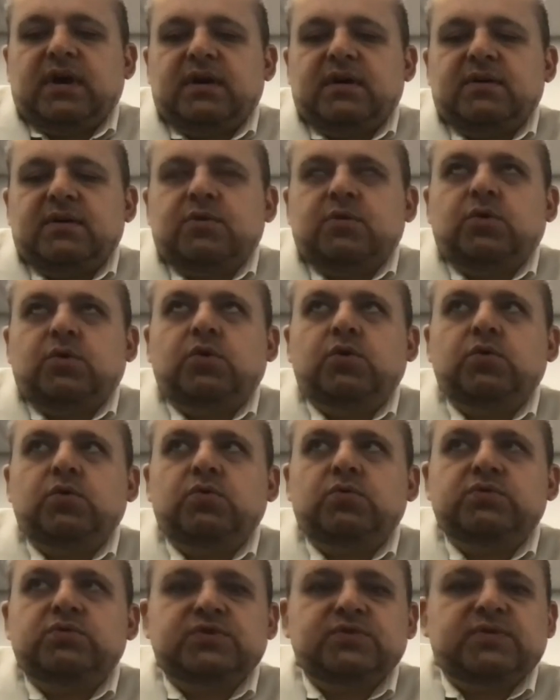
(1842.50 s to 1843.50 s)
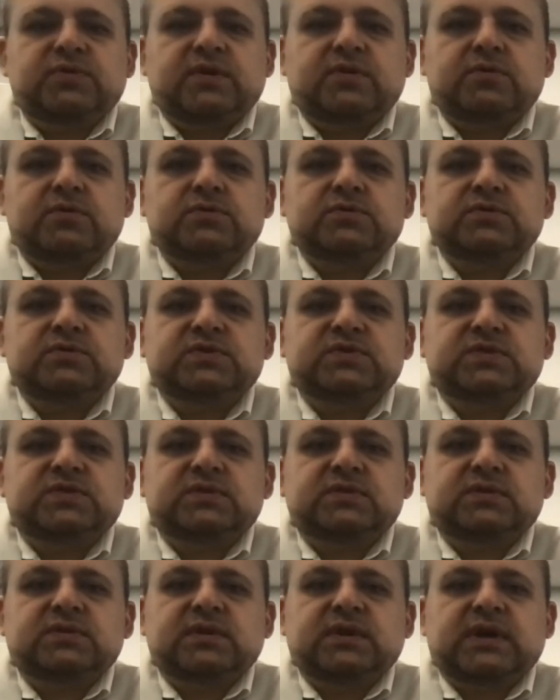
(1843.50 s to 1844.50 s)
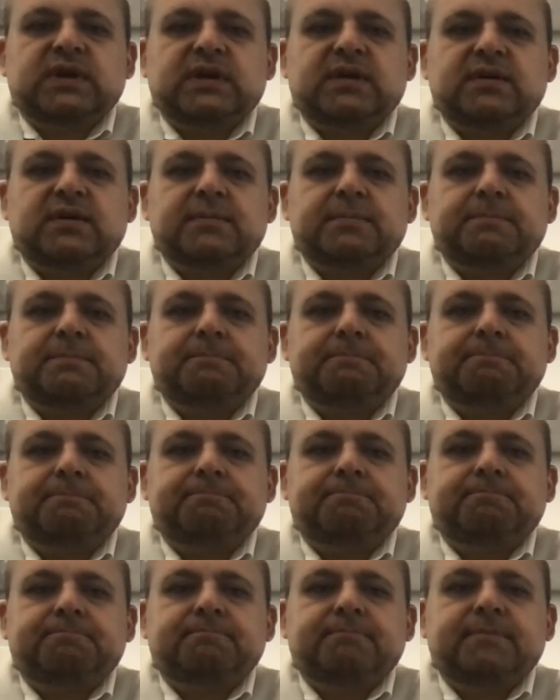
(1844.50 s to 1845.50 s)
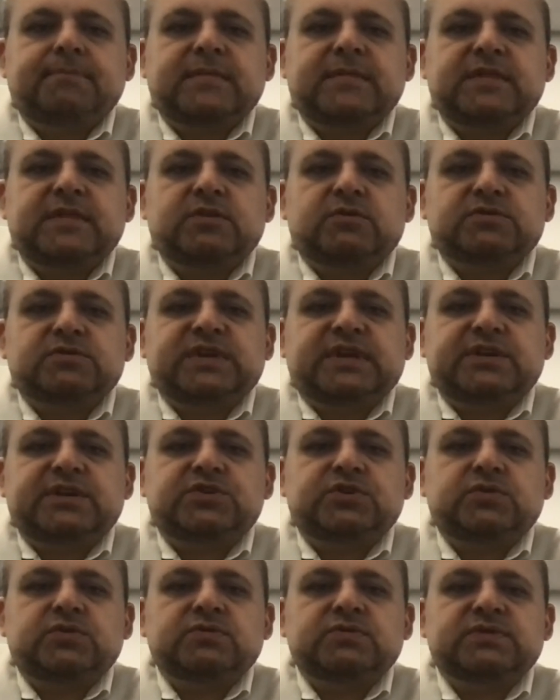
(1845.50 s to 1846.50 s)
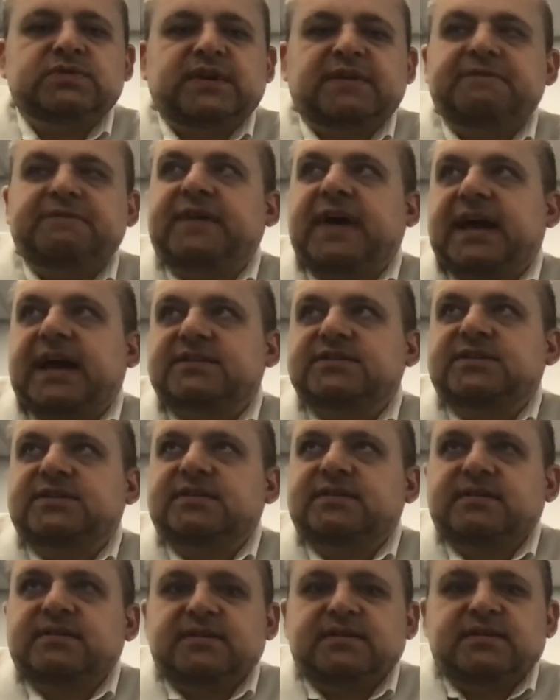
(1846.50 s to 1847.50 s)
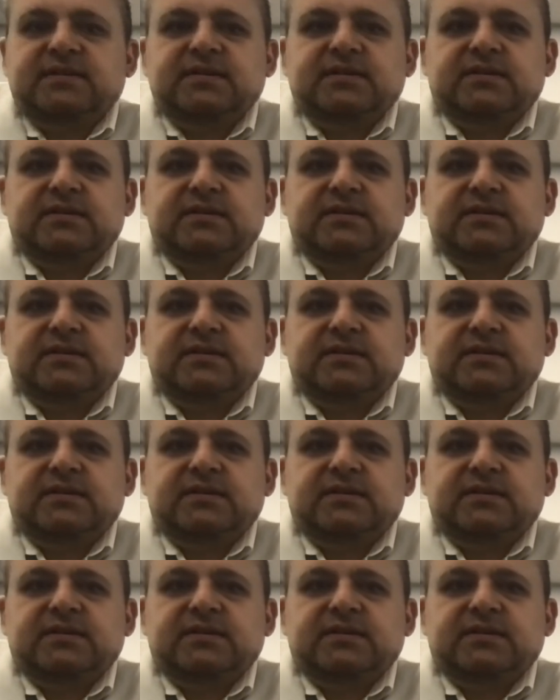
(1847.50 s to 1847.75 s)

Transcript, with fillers: uh, who do those um, those issues affect?